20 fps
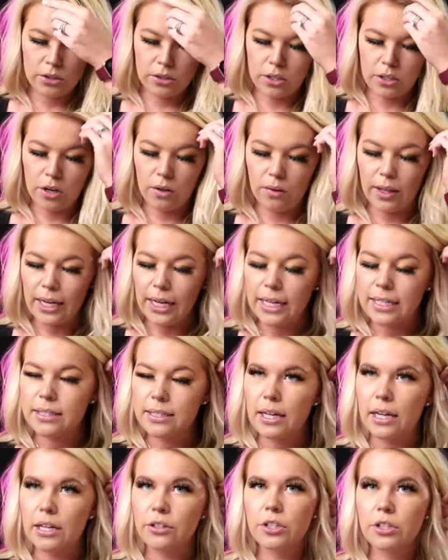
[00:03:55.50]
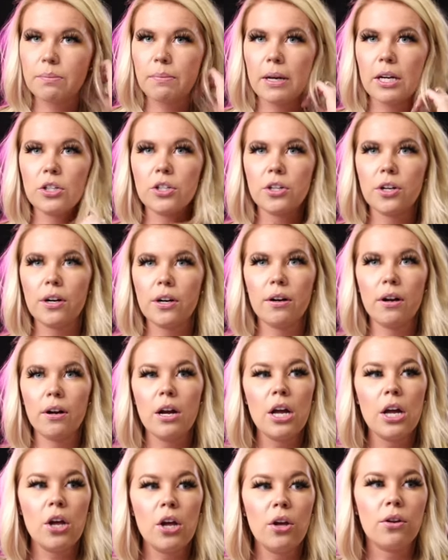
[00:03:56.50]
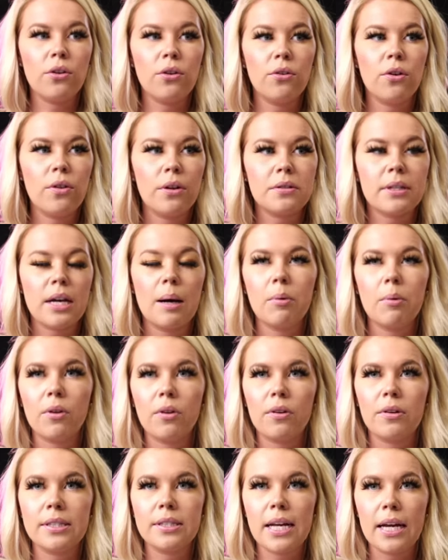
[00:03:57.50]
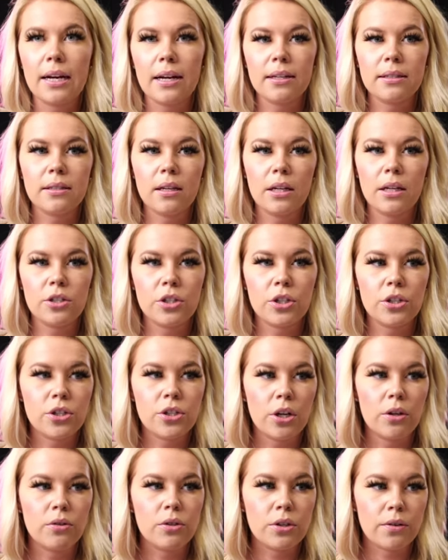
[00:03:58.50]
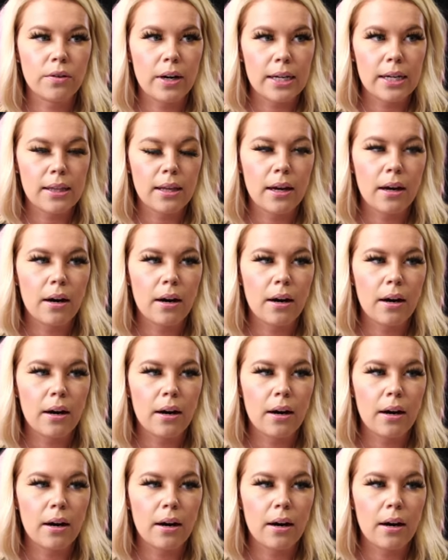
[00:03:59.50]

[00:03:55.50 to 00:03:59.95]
So, like I said, just make sure you do those couple little settings that I just showed you right